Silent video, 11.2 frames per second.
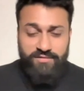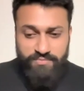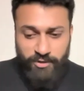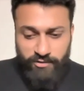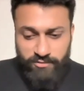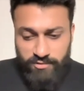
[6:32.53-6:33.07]
this
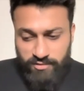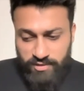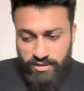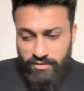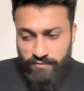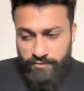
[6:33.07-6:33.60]
particular
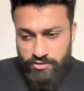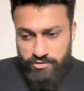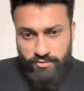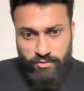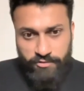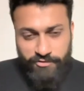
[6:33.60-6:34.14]
thing which
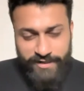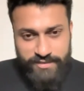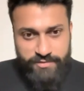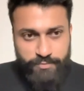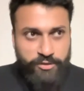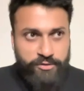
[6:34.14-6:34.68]
is on
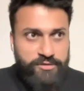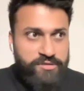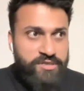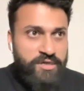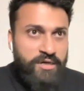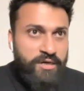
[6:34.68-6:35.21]
grace
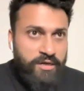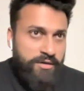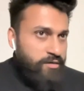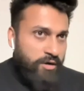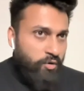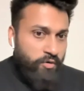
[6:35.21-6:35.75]
because
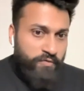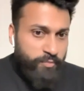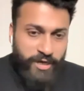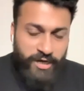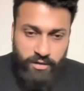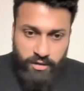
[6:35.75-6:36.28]
a lot of the
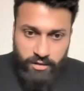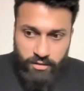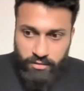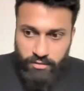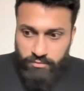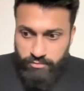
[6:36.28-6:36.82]
men
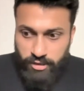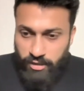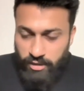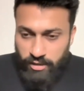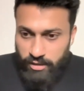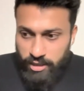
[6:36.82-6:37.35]
are
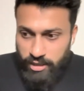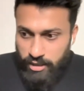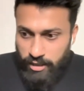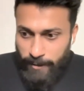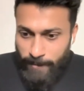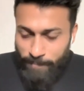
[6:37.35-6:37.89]

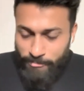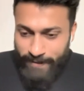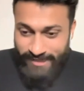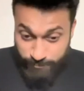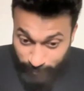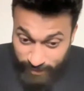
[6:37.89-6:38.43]
um
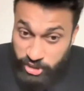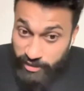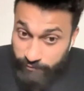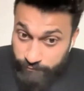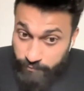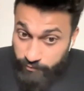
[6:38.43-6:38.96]

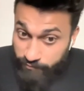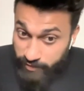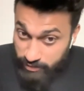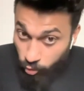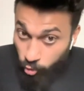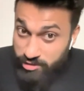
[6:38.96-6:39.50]
especially
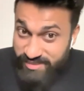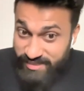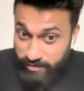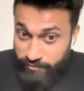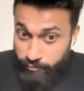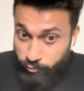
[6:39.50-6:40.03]
with the whole
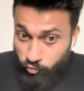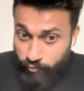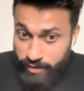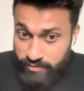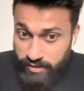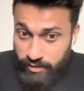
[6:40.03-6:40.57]
self
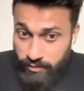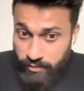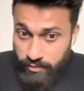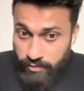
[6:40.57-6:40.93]
improvement thing